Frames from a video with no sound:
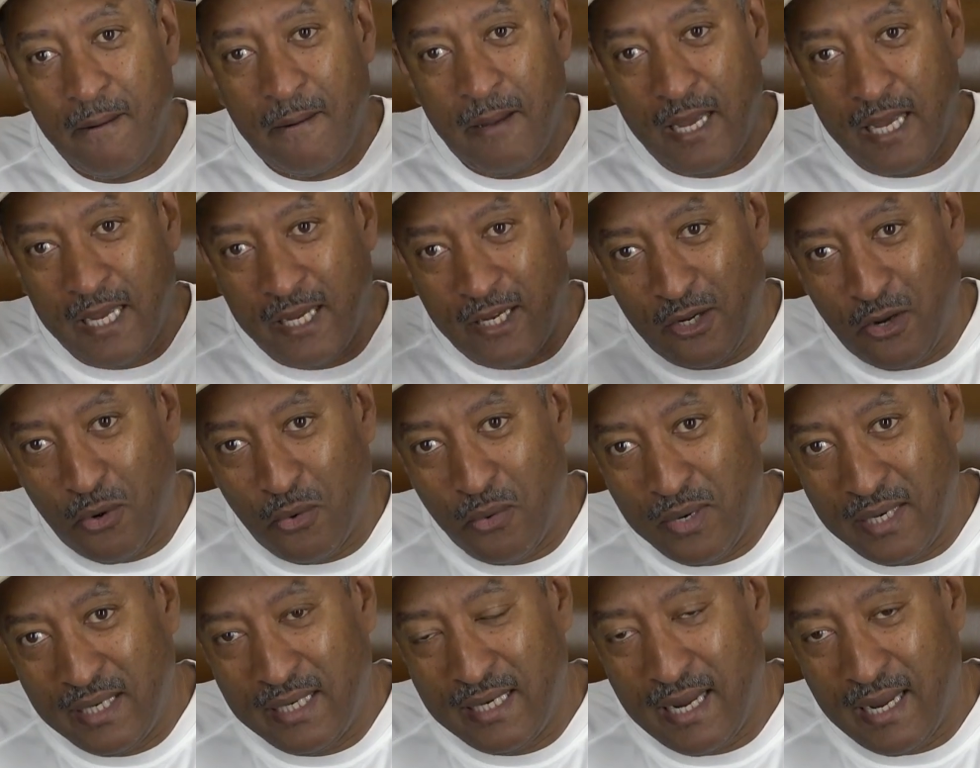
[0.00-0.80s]
and
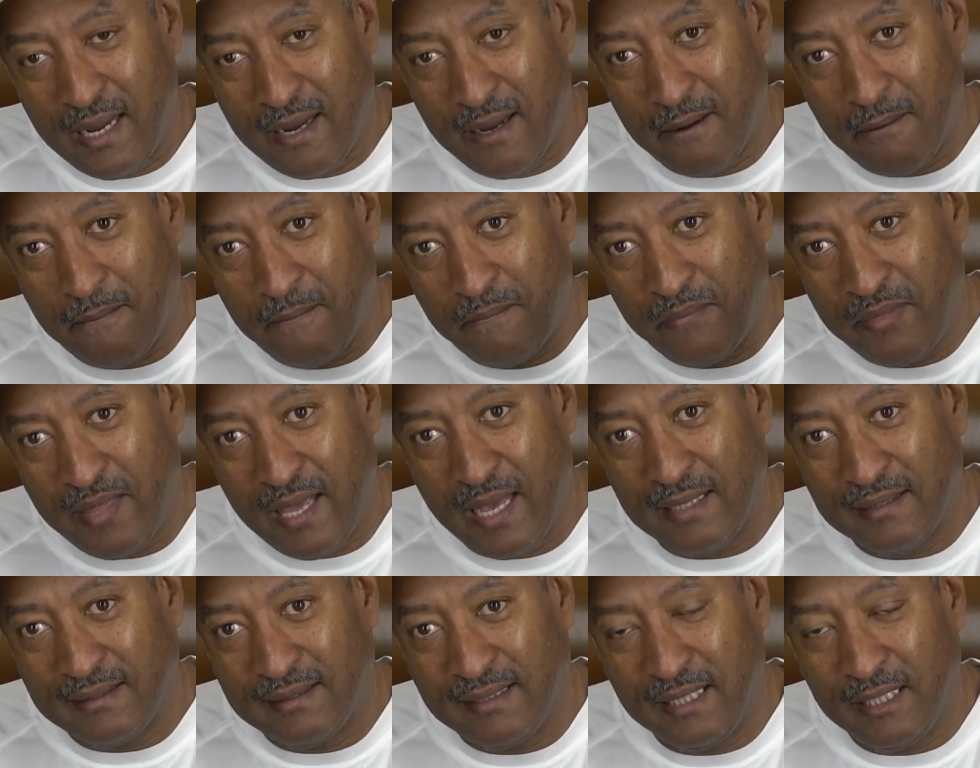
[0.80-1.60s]
going down
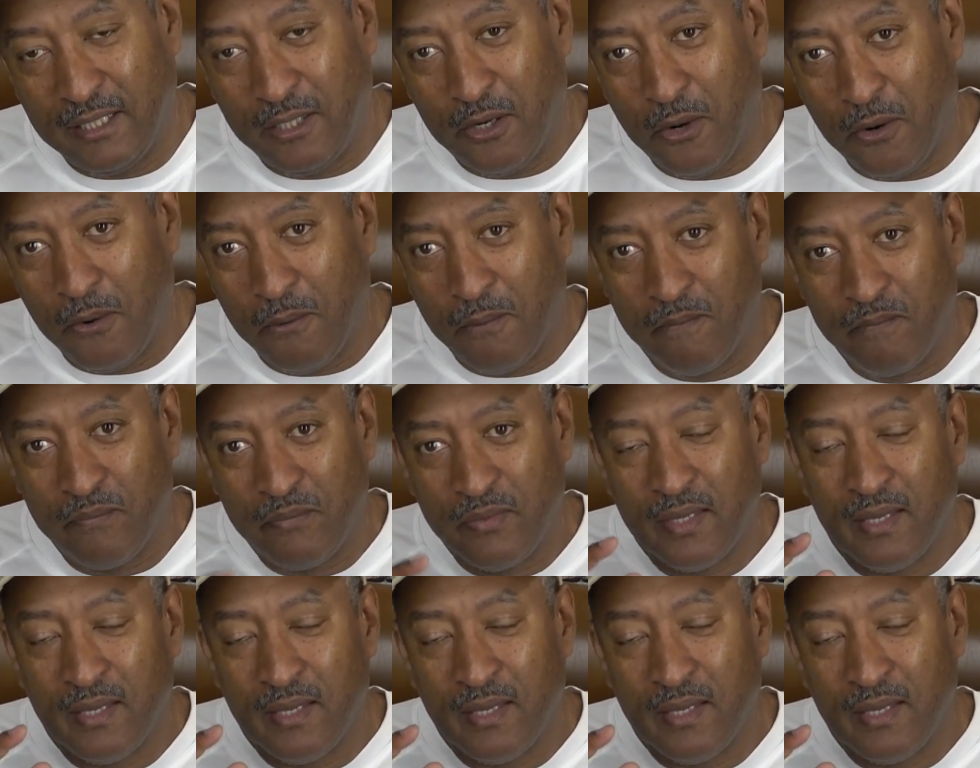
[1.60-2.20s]
that sinkhole.